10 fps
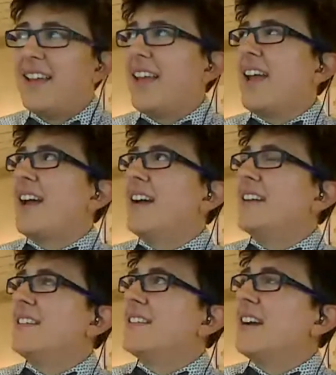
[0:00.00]

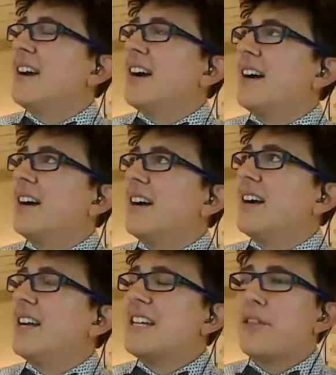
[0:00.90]
And
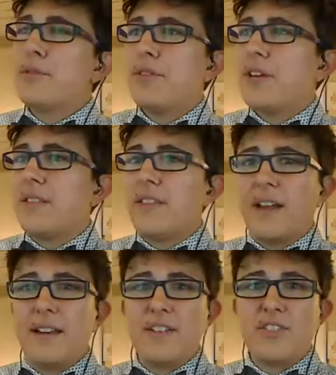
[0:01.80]
another thing
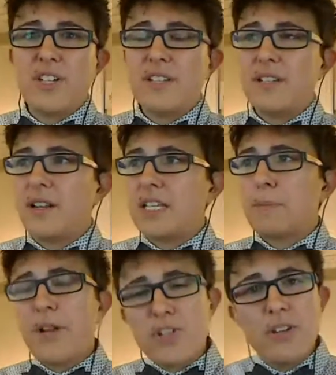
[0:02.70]
that just,
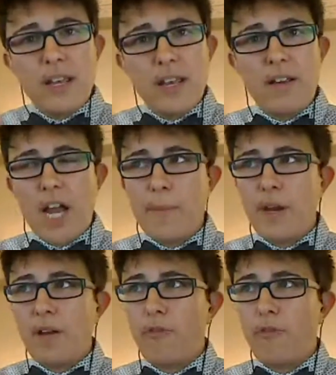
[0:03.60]
especially coming